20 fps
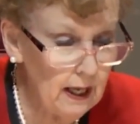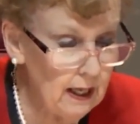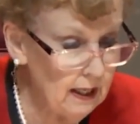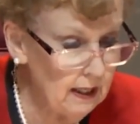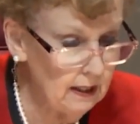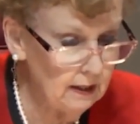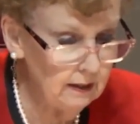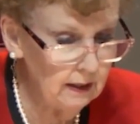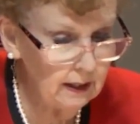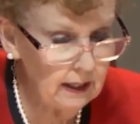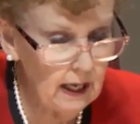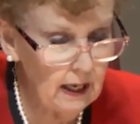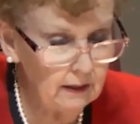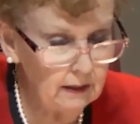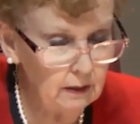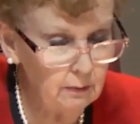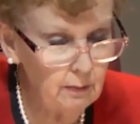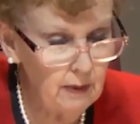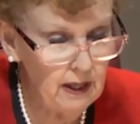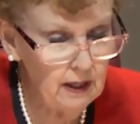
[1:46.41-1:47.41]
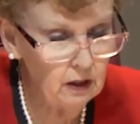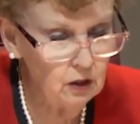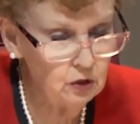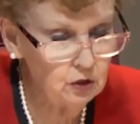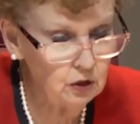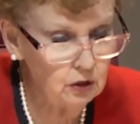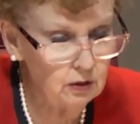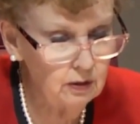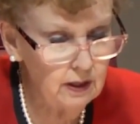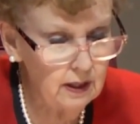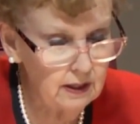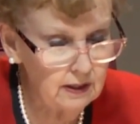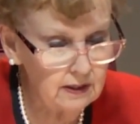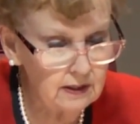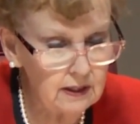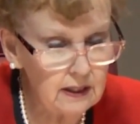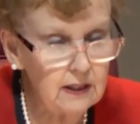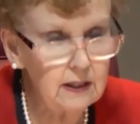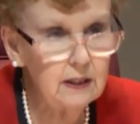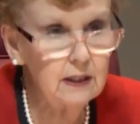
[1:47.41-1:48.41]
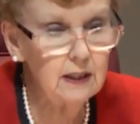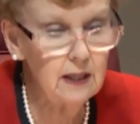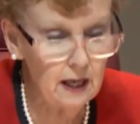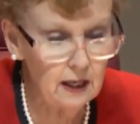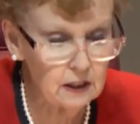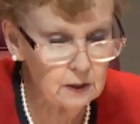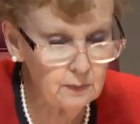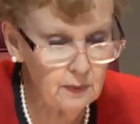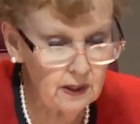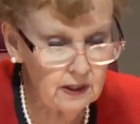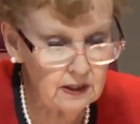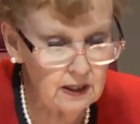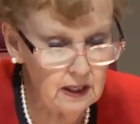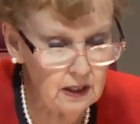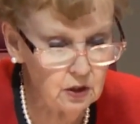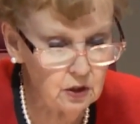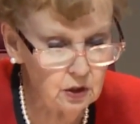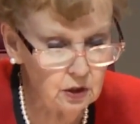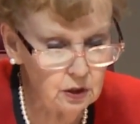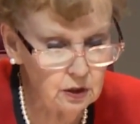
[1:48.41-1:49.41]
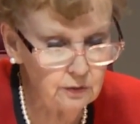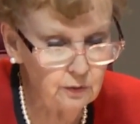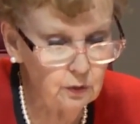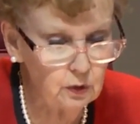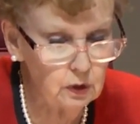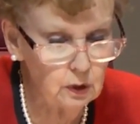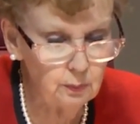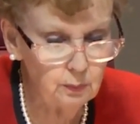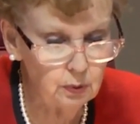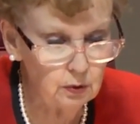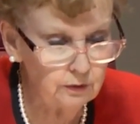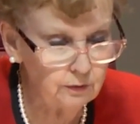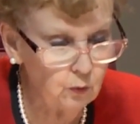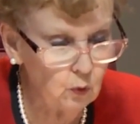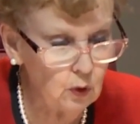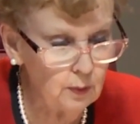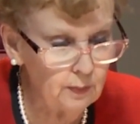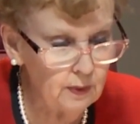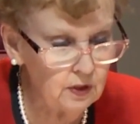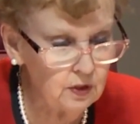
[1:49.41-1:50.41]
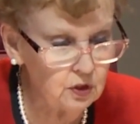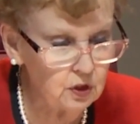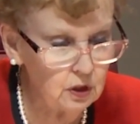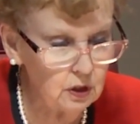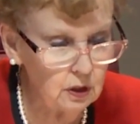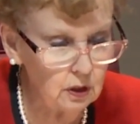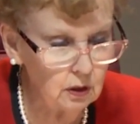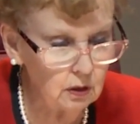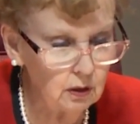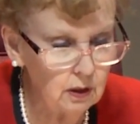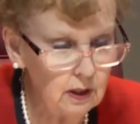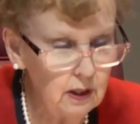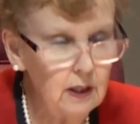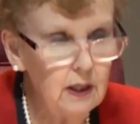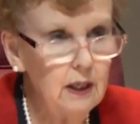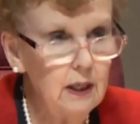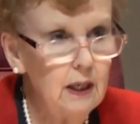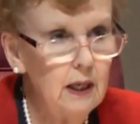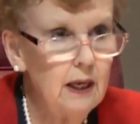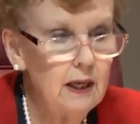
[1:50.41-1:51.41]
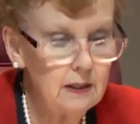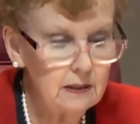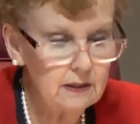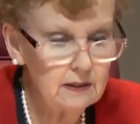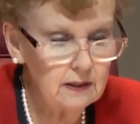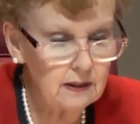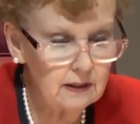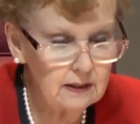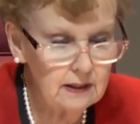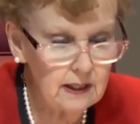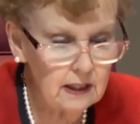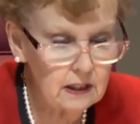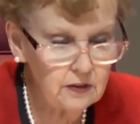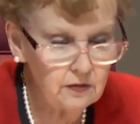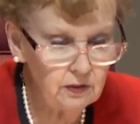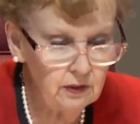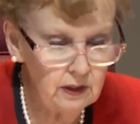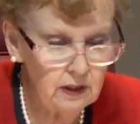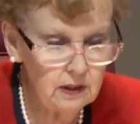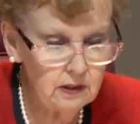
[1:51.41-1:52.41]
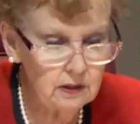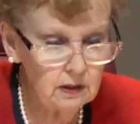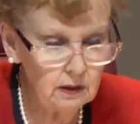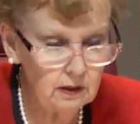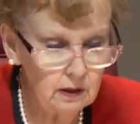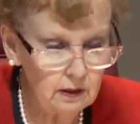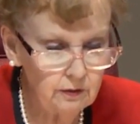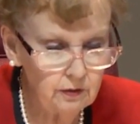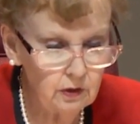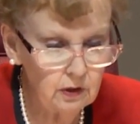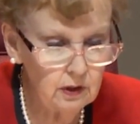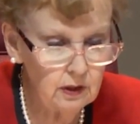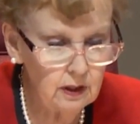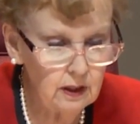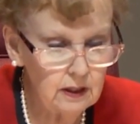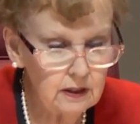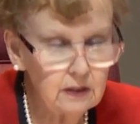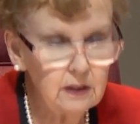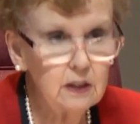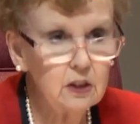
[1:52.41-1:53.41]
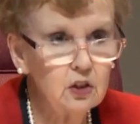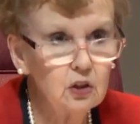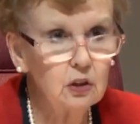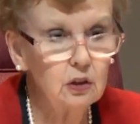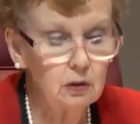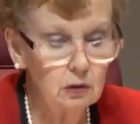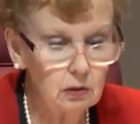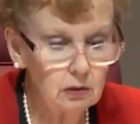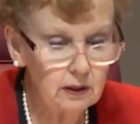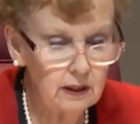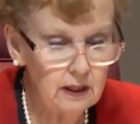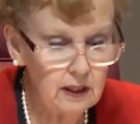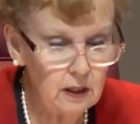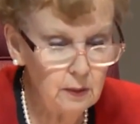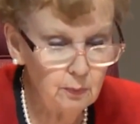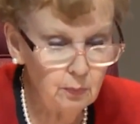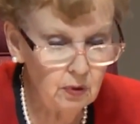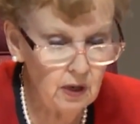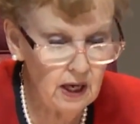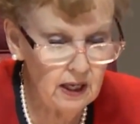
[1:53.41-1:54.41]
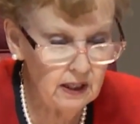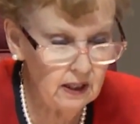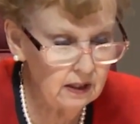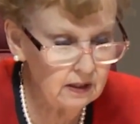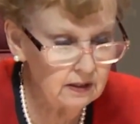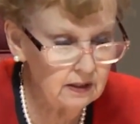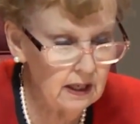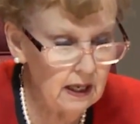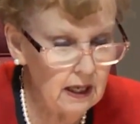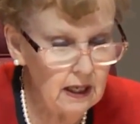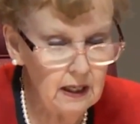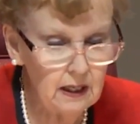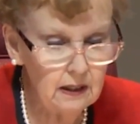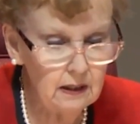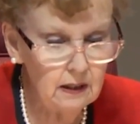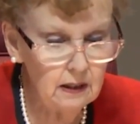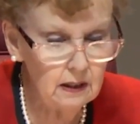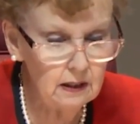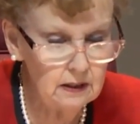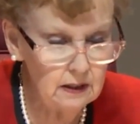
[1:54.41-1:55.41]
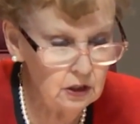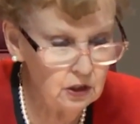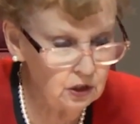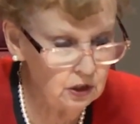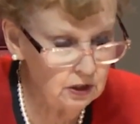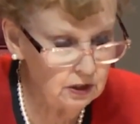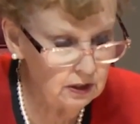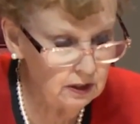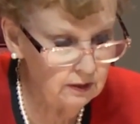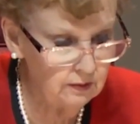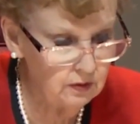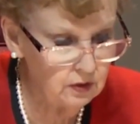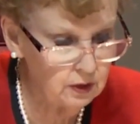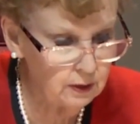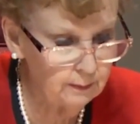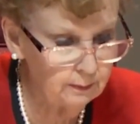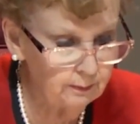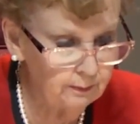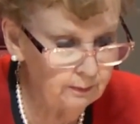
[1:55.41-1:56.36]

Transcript: And the county manager exceeded expectations for the performance year and successfully delivered additional key products and initiatives.